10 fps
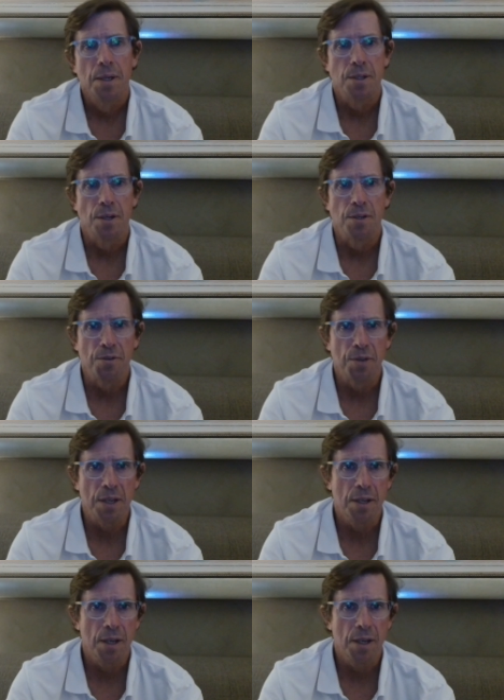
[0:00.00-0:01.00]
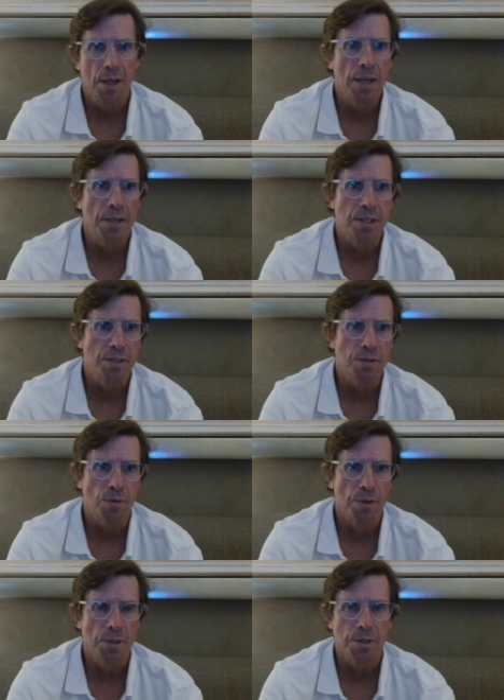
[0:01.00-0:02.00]
So do you think energy
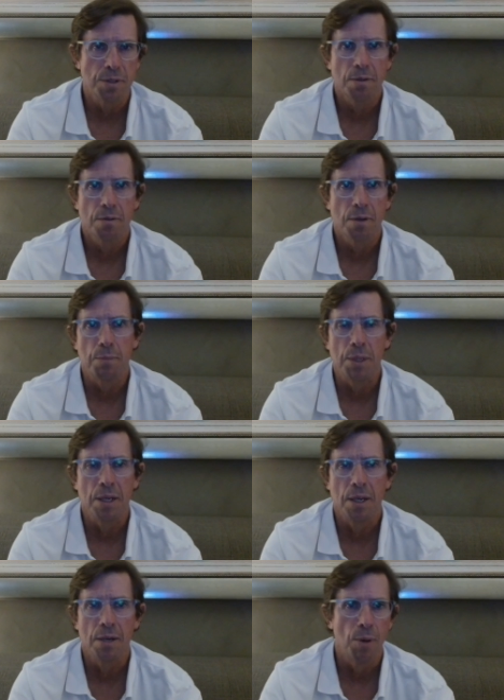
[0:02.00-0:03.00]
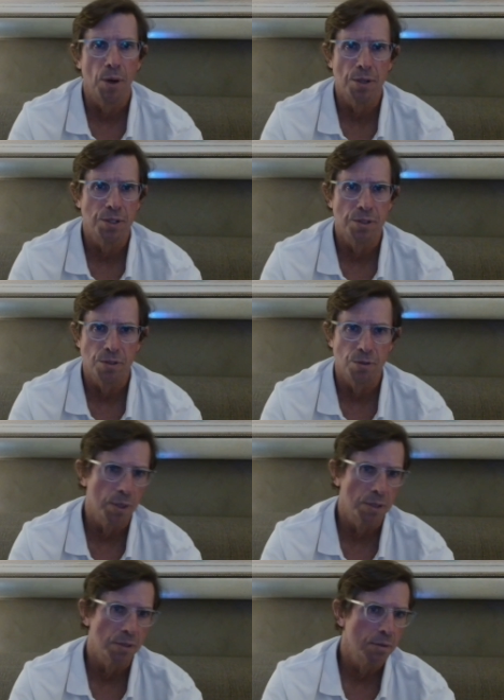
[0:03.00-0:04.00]
storage can be in margins what